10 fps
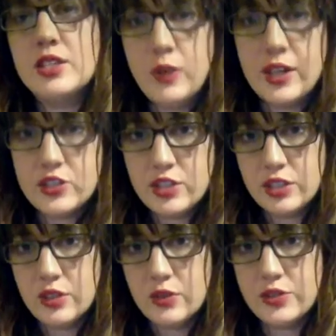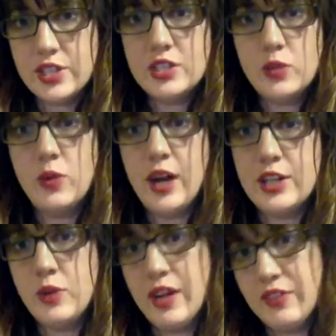to watch the news and to
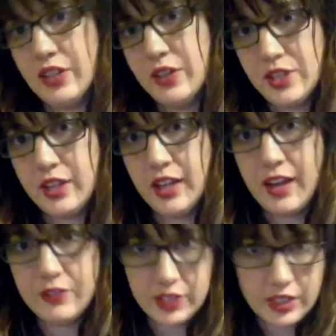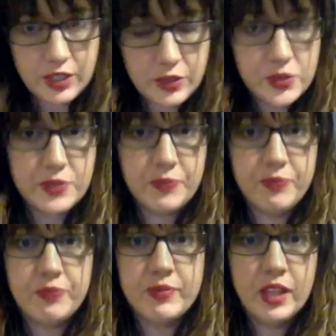watch whatever goes on after the news.
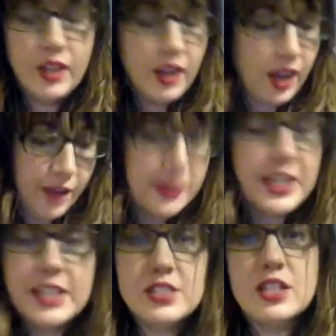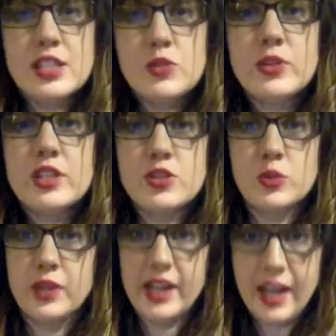And that's where the
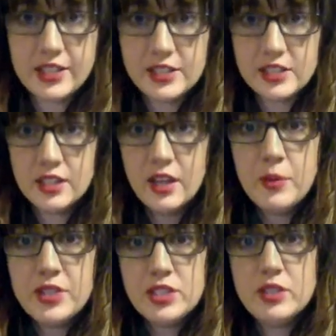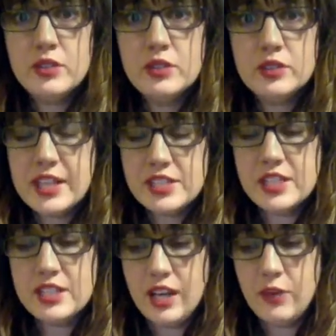story ends. But two last
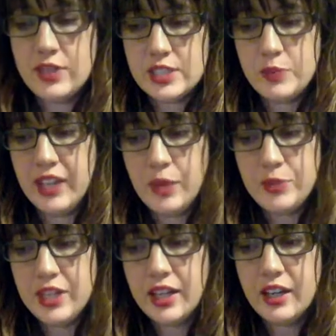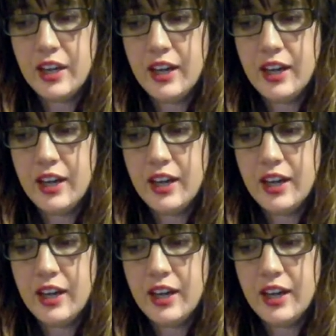things that I want to pick up here.